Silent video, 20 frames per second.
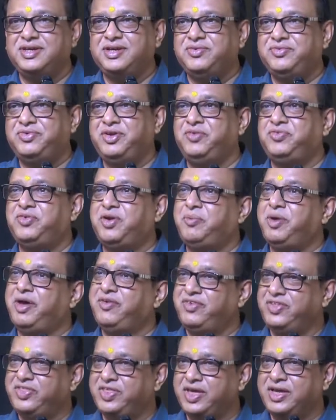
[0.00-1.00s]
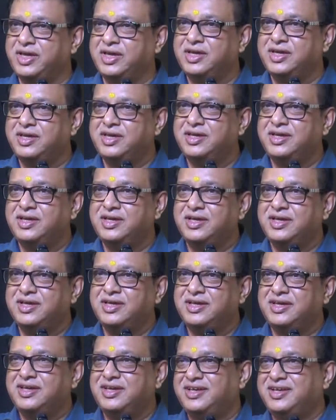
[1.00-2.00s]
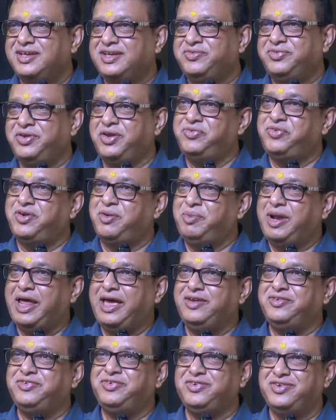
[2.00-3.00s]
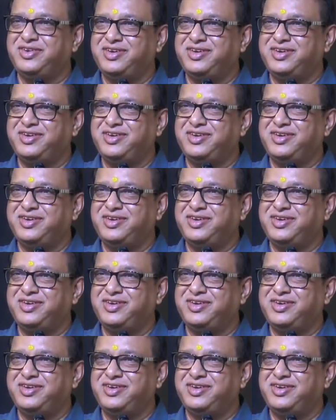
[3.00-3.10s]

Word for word: Free from everything. Free from life.